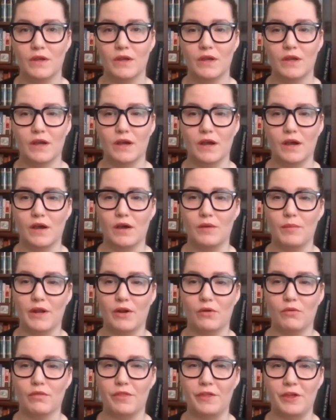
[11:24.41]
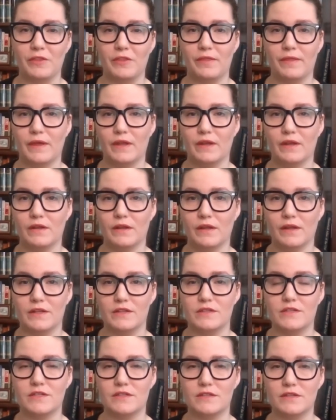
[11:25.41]
I don't think that
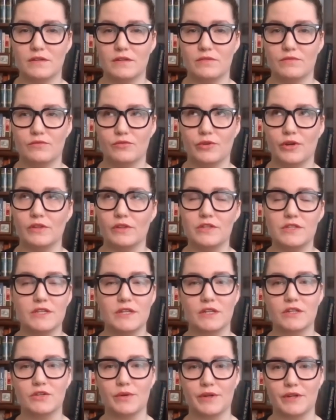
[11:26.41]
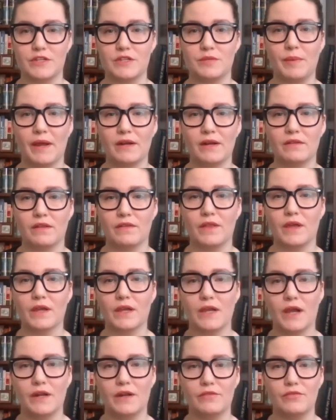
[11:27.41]
it's realistic to expect that
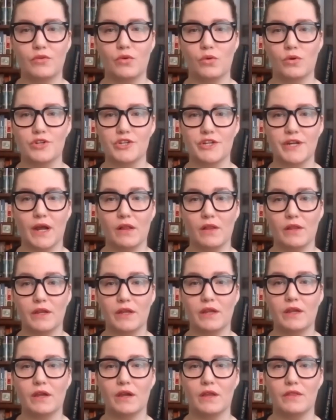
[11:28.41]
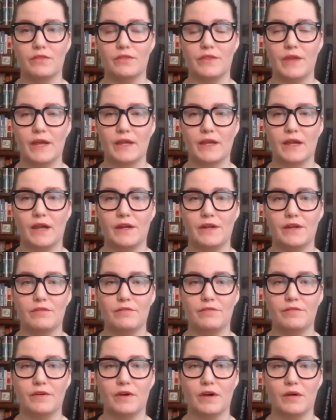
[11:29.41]
kind of cordiality and that kind
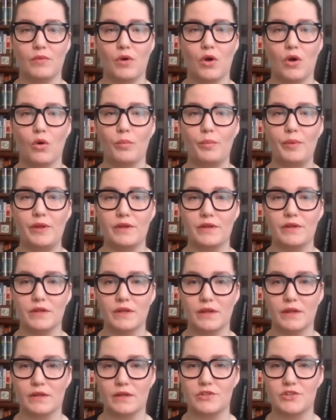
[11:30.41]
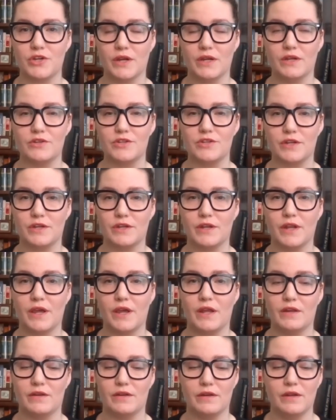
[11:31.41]
of open exchange
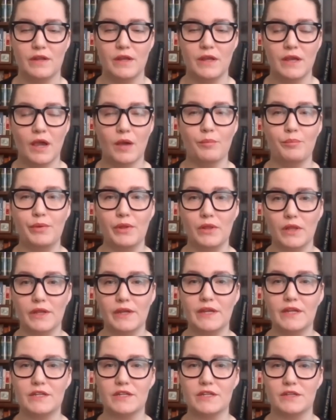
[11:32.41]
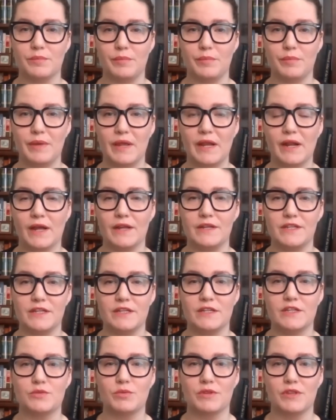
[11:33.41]
and ability to debate
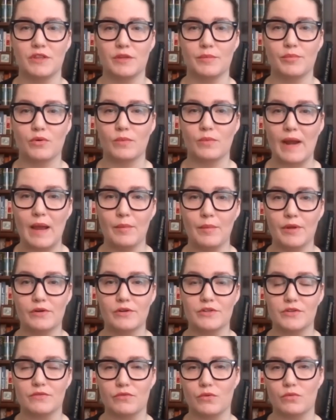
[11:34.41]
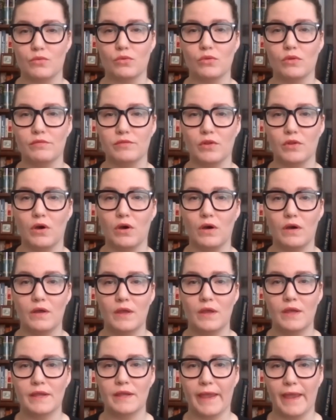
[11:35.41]
ideas within the parameters of the rule of law
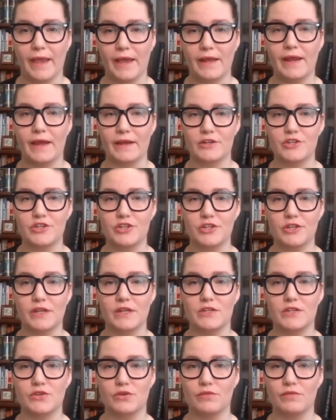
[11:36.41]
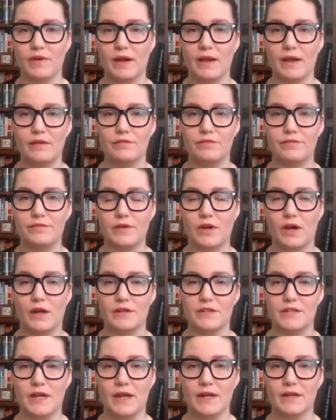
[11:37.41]
can actually survive
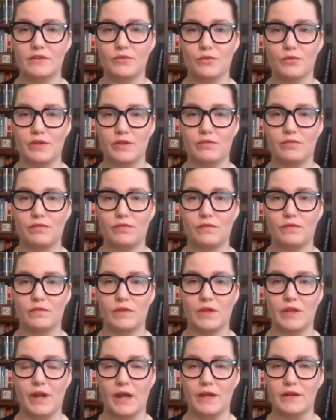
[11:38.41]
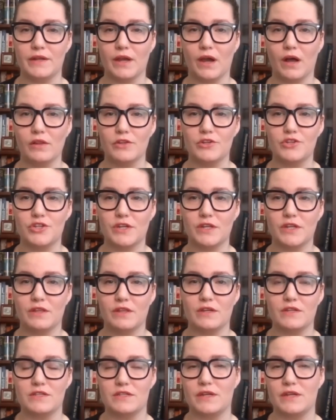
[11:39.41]
contact with an ideology that
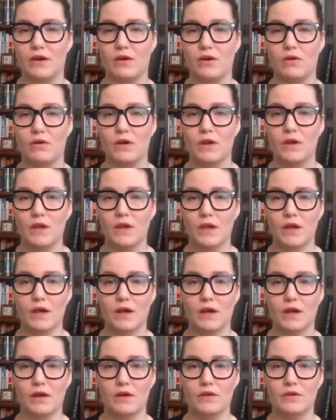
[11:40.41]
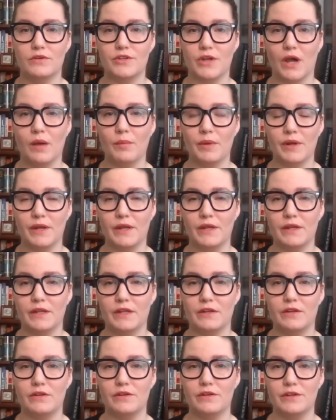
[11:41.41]
is now dominant
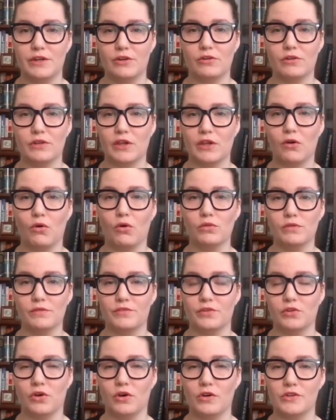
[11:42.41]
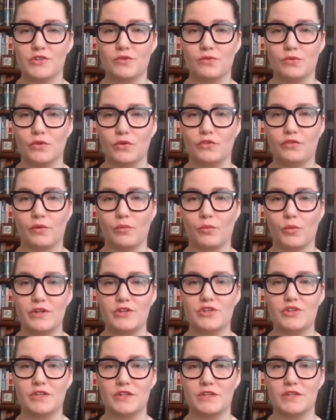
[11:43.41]
in nearly all of the law schools from
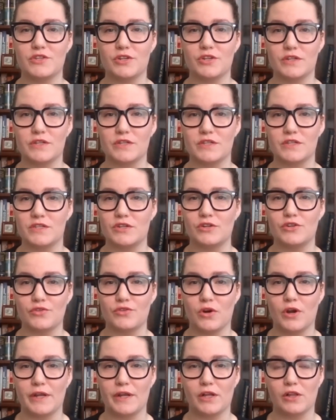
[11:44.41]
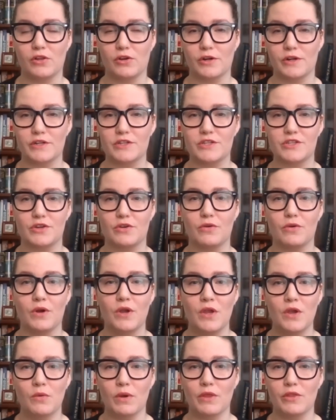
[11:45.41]
which these justices are drawing clerks. So
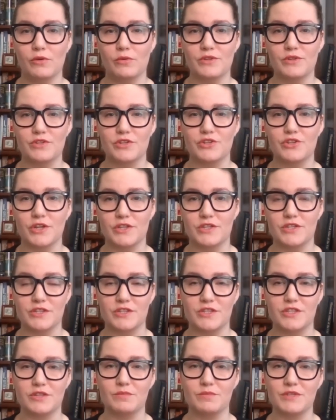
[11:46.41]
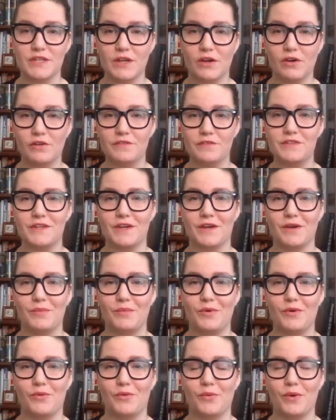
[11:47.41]
whether it was the justices themselves
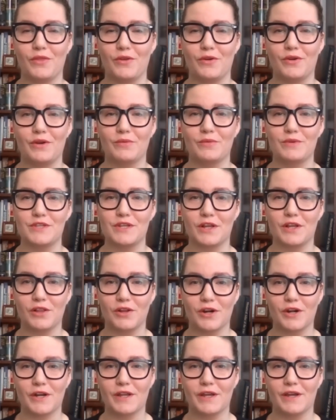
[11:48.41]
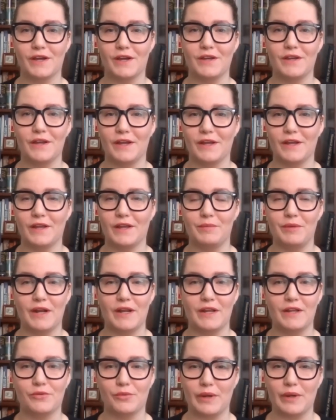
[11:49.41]
or whether it was a clerk, I mean, I
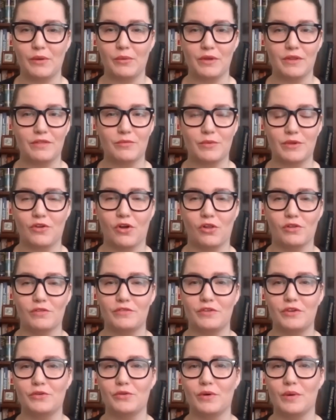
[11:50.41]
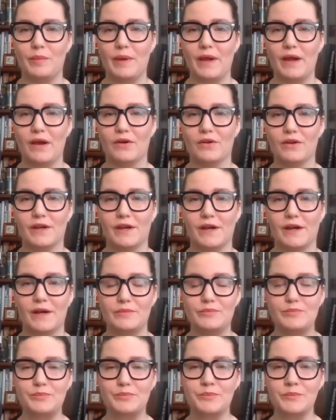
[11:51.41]
agree with all of you about,
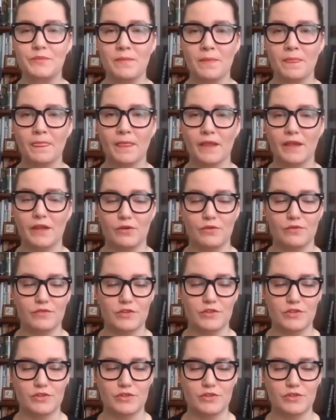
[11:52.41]
you know,